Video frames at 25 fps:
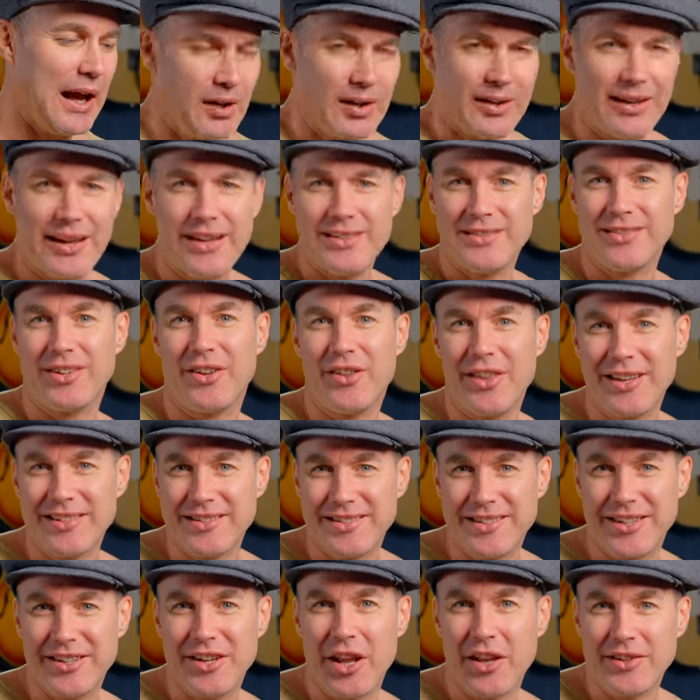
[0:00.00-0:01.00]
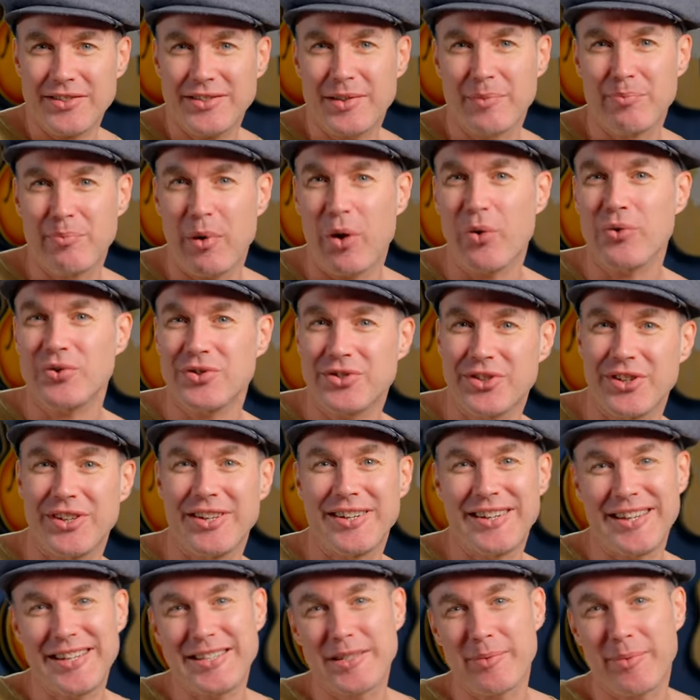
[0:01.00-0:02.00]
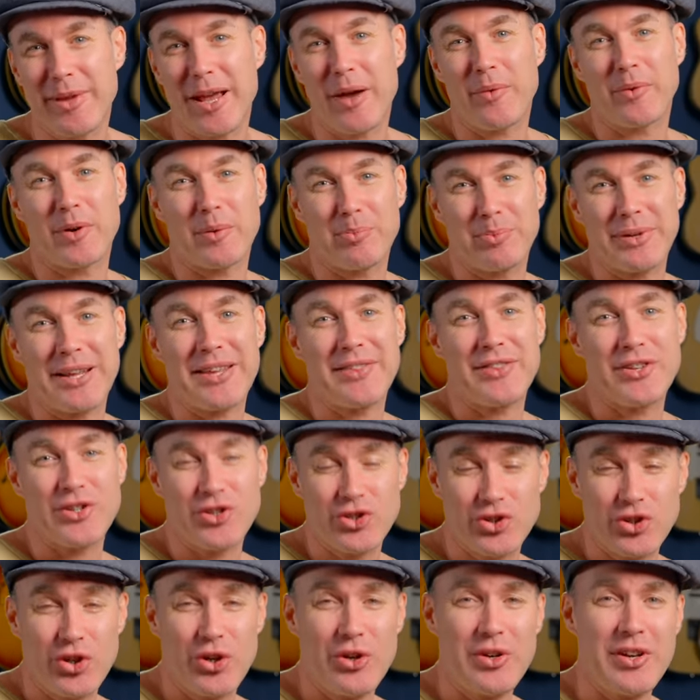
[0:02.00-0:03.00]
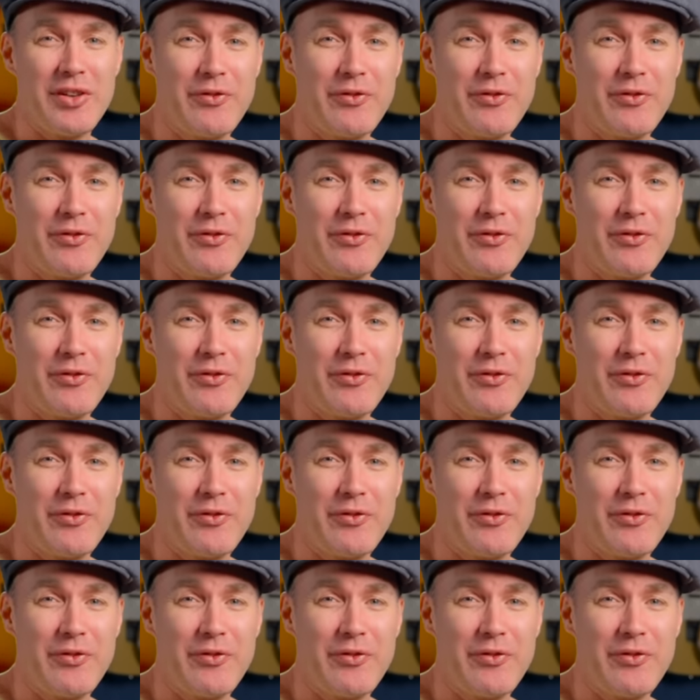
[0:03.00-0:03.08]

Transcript: Okay, so that's the nuts and bolts that you need to be able to play this tune.